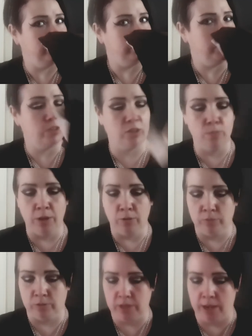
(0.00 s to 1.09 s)

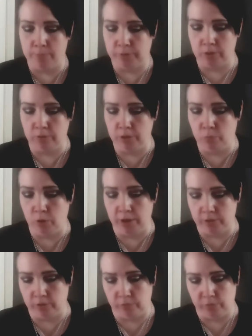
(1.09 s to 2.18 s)
Smells absolutely
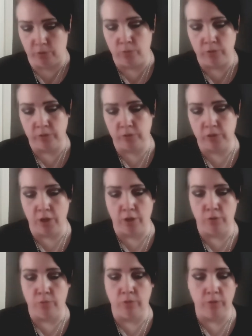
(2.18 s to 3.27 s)
wonderful.
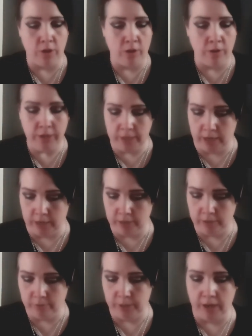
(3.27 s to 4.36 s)
So okay,
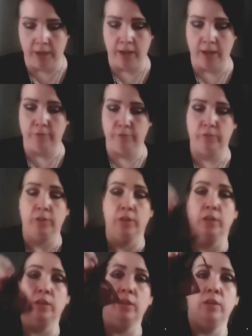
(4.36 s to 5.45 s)
we have
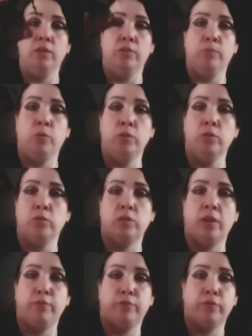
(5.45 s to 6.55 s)
what looks
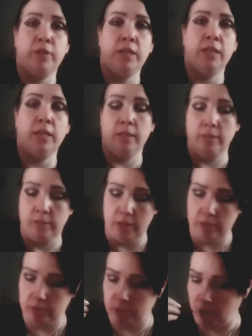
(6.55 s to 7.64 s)
like 3 little
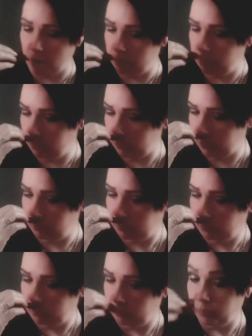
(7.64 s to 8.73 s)
incense cones.
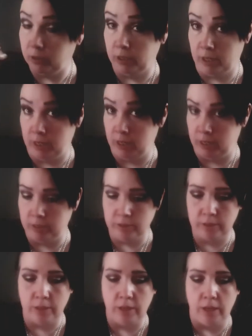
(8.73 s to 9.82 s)
And it
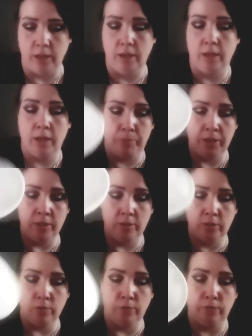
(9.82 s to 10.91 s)
is a
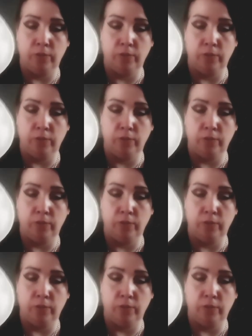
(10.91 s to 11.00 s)
piece of,